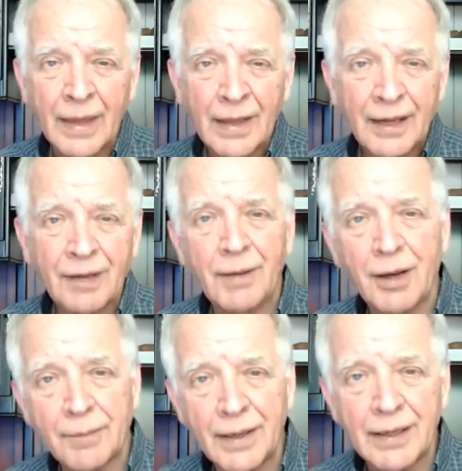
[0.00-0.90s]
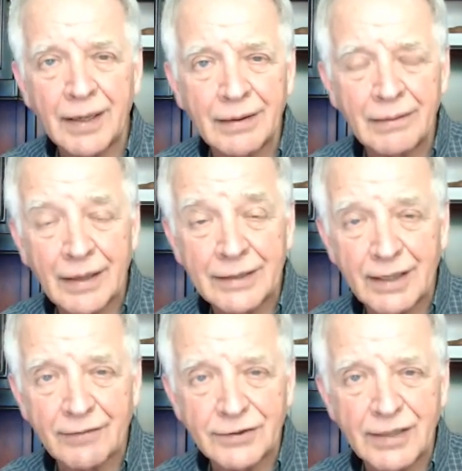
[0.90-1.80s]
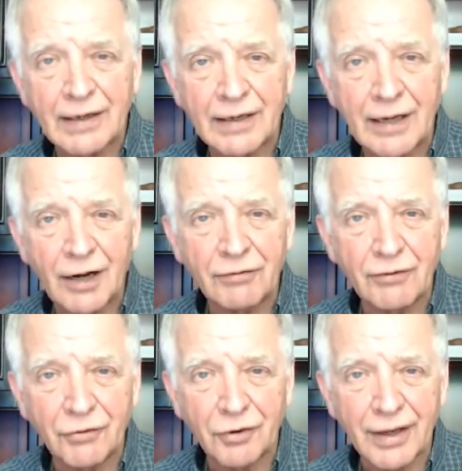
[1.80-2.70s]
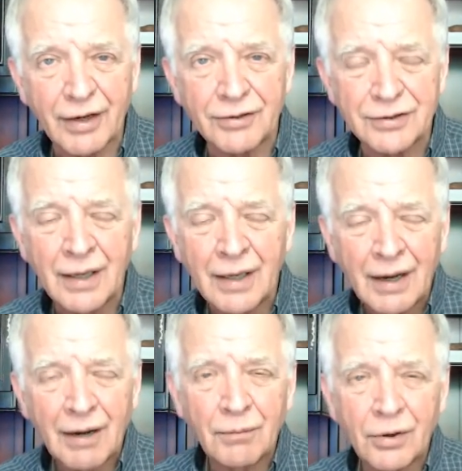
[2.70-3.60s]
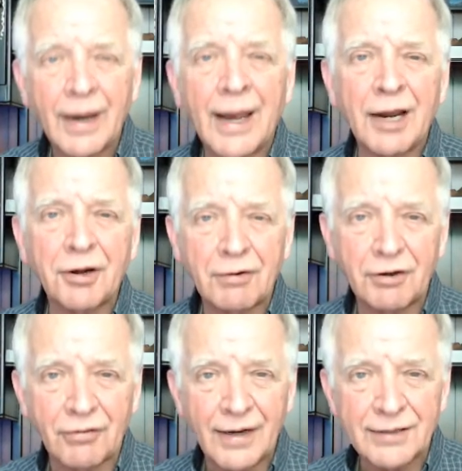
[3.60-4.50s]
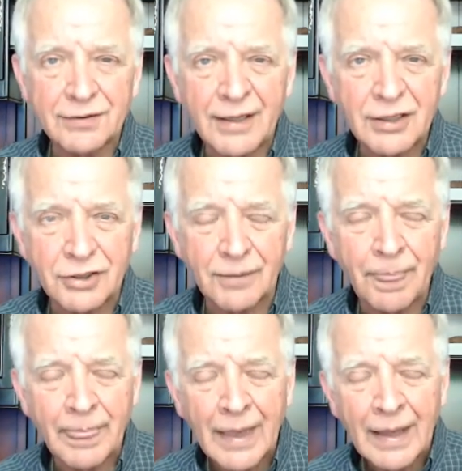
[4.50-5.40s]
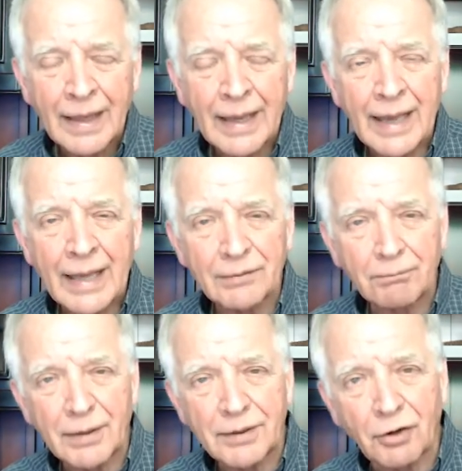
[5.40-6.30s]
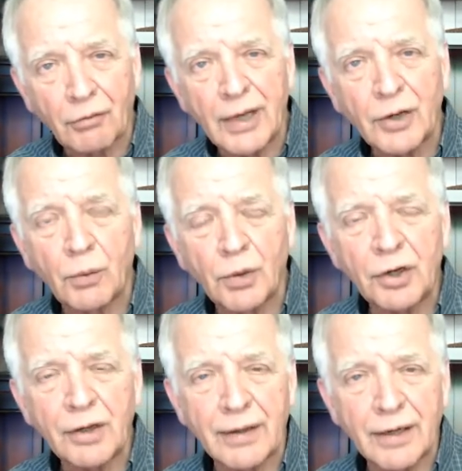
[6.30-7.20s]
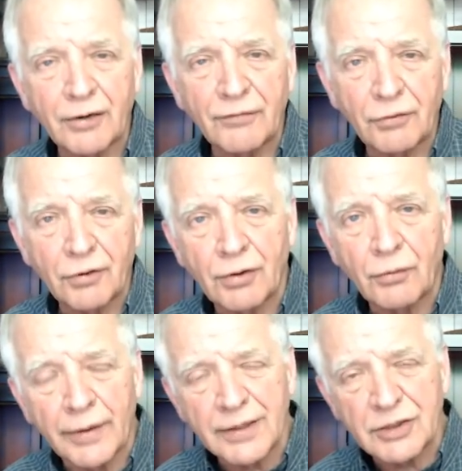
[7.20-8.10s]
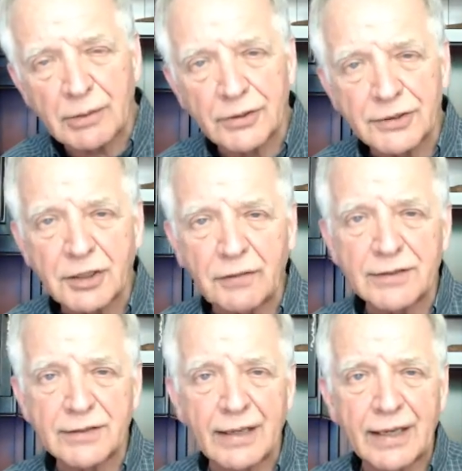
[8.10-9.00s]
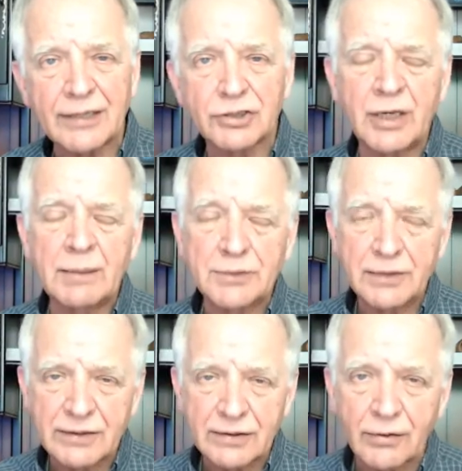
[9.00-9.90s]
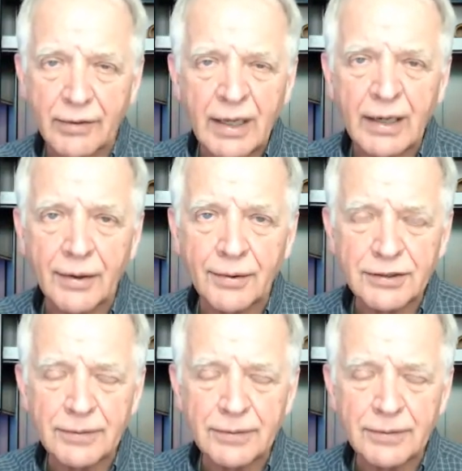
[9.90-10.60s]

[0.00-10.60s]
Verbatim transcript: in my opinion, as I've studied now for 40 years, a more accurate translation. And but the Greek word there for reasonable service in King James is logikos,